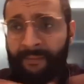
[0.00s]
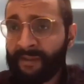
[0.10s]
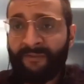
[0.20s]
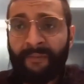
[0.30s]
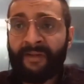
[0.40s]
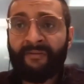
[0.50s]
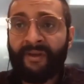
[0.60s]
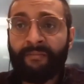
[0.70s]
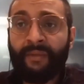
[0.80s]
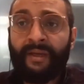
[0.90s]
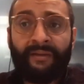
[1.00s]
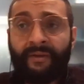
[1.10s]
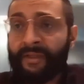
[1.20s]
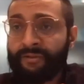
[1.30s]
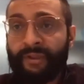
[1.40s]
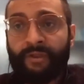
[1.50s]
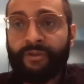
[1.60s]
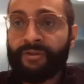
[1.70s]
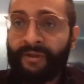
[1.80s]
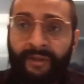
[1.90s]
Because for many of them, they're history
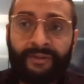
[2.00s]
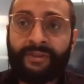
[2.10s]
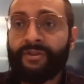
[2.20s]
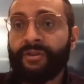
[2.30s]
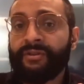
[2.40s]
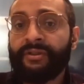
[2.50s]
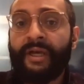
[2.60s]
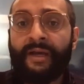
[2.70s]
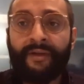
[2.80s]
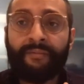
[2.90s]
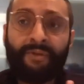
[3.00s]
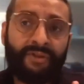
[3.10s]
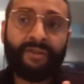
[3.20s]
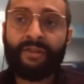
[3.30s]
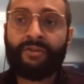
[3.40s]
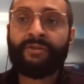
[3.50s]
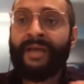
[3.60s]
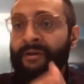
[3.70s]
teachers, they're English teachers, they're music teachers.